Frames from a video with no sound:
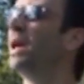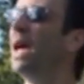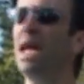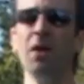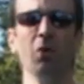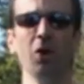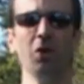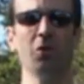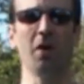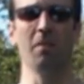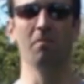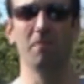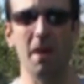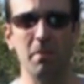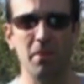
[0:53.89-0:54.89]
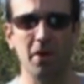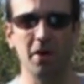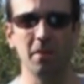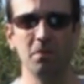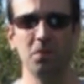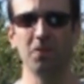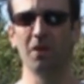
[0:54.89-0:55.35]
Anyone
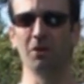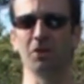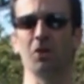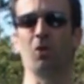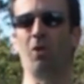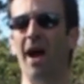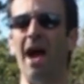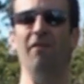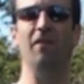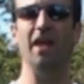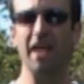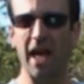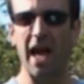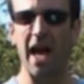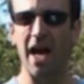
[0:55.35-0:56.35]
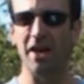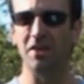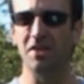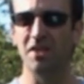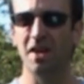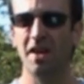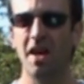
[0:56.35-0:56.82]
remember those graphic
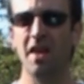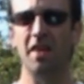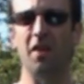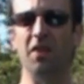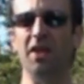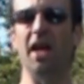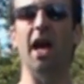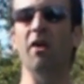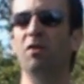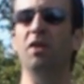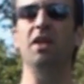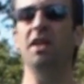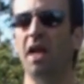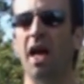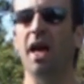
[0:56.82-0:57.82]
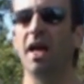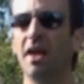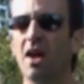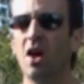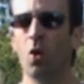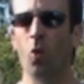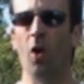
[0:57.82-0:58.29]
ads that the
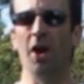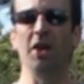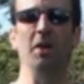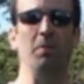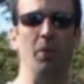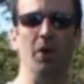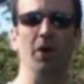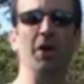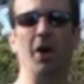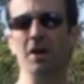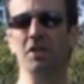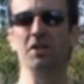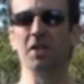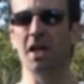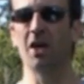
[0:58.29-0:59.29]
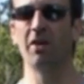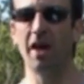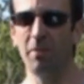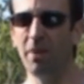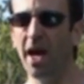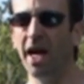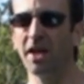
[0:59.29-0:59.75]
FDA wanted to put on
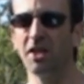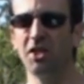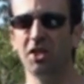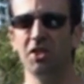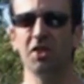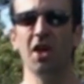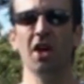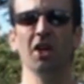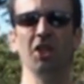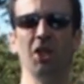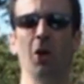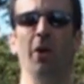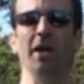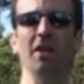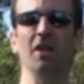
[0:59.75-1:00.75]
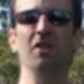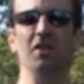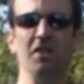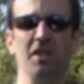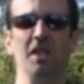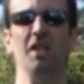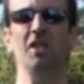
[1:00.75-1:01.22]
cigarette packages showing the
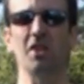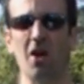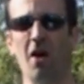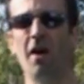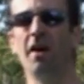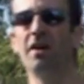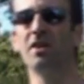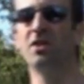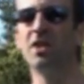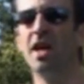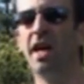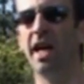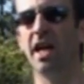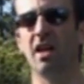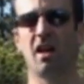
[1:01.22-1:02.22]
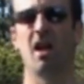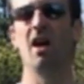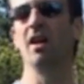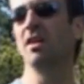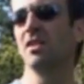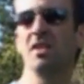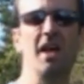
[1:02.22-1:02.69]
diseased hearts and
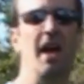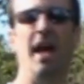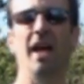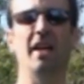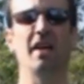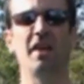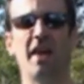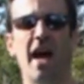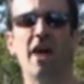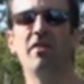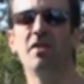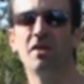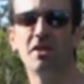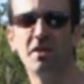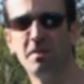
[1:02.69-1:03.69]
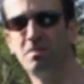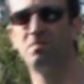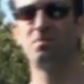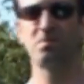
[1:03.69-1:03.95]
lungs and cadavers?